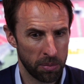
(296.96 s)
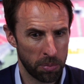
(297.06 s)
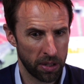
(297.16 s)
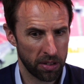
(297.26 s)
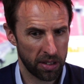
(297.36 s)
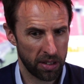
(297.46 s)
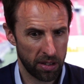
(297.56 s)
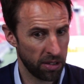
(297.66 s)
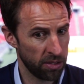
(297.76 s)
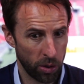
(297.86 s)
But
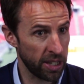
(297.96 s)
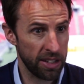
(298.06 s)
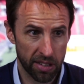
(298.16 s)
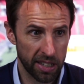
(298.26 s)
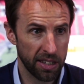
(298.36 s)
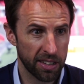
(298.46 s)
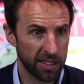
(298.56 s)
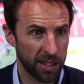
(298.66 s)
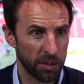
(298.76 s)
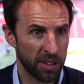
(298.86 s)
not easy,
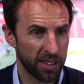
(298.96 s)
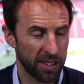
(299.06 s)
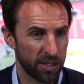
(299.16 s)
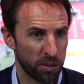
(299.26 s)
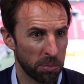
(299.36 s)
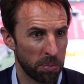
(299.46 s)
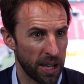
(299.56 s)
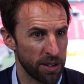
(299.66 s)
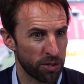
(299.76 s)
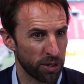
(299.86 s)
there's some
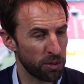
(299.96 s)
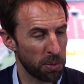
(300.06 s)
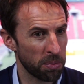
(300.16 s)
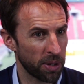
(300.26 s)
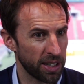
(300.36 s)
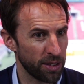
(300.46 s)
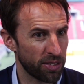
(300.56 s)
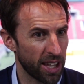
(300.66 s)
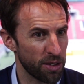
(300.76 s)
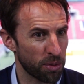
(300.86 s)
painful. There's been plenty
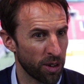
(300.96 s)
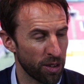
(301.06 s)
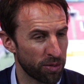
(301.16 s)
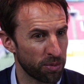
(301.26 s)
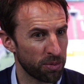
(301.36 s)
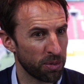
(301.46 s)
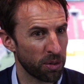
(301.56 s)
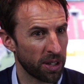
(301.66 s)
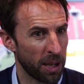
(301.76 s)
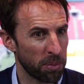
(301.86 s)
of days where I've woken